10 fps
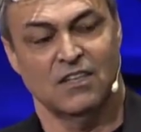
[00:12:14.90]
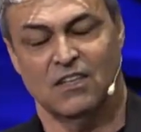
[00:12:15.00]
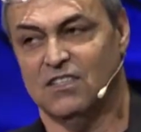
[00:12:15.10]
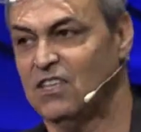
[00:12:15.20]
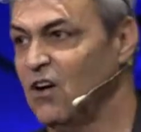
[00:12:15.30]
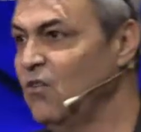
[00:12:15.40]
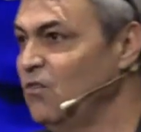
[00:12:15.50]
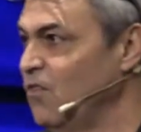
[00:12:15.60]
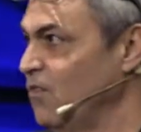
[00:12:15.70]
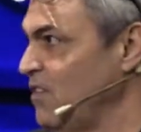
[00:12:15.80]
And so
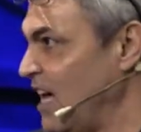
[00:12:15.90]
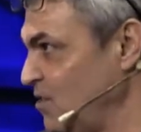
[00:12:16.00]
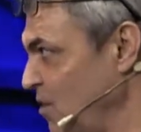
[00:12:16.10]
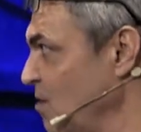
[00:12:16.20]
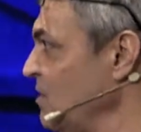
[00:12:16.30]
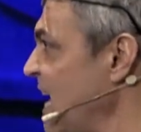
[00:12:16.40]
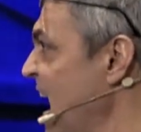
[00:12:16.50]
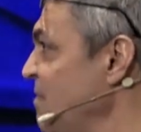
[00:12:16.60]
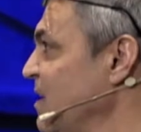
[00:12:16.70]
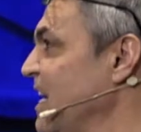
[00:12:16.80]
that's what was
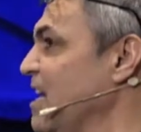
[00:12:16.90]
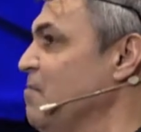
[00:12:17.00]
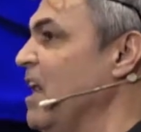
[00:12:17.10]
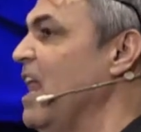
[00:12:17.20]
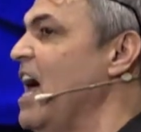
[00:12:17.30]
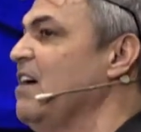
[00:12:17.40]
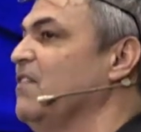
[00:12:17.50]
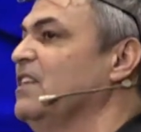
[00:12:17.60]
happening in my life.